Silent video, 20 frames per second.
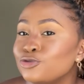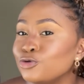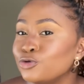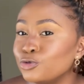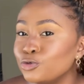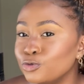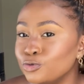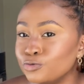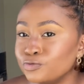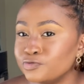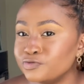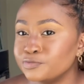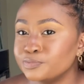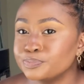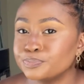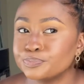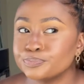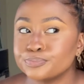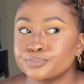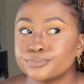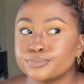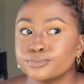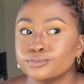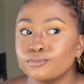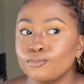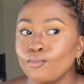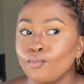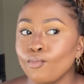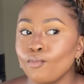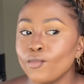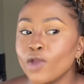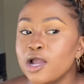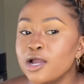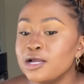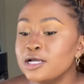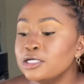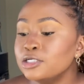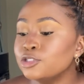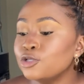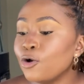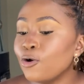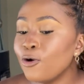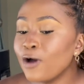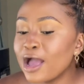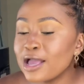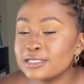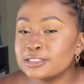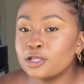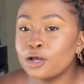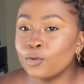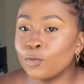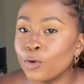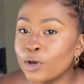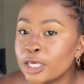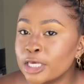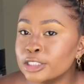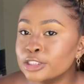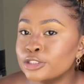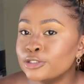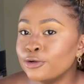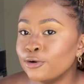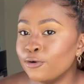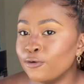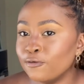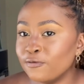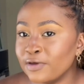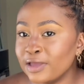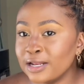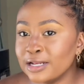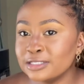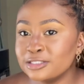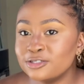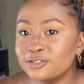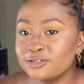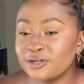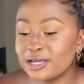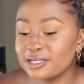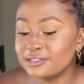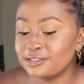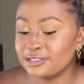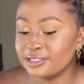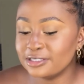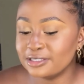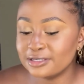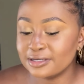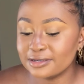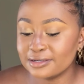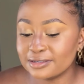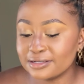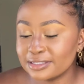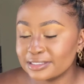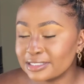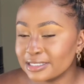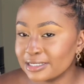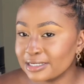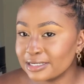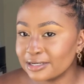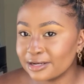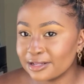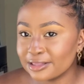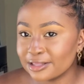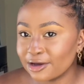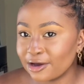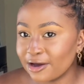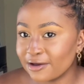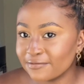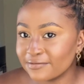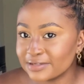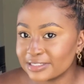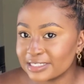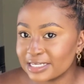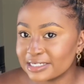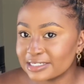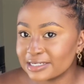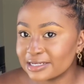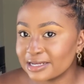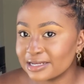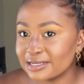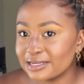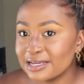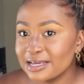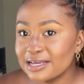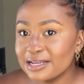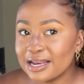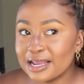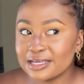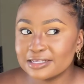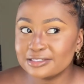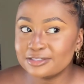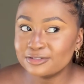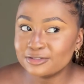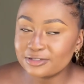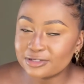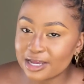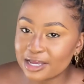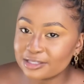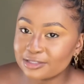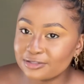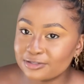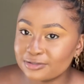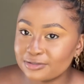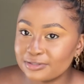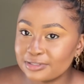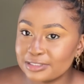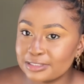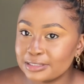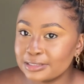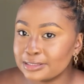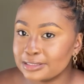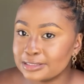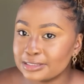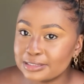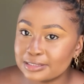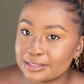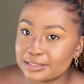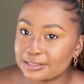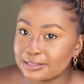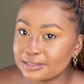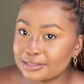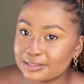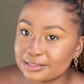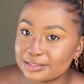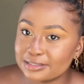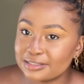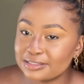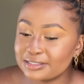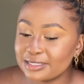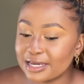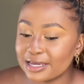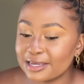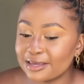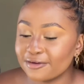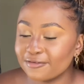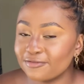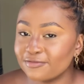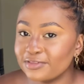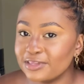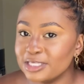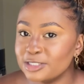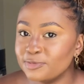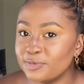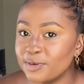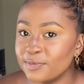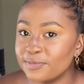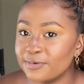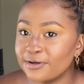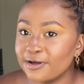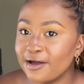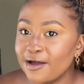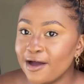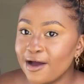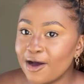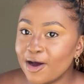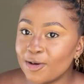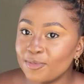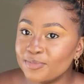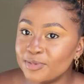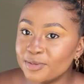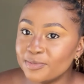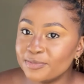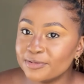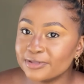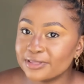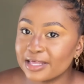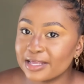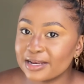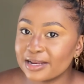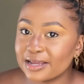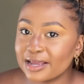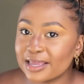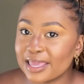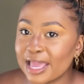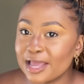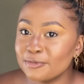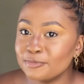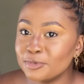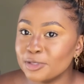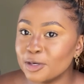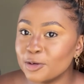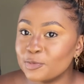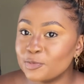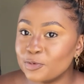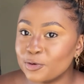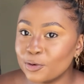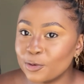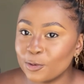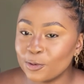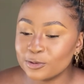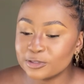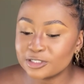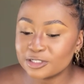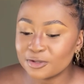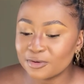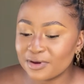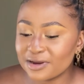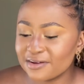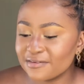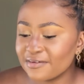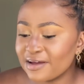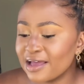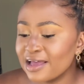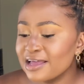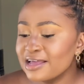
Groove. So I start walking slow, Vele, to try to listen in on the conversation, and like to try to check if these people are people that can be approached or whatever.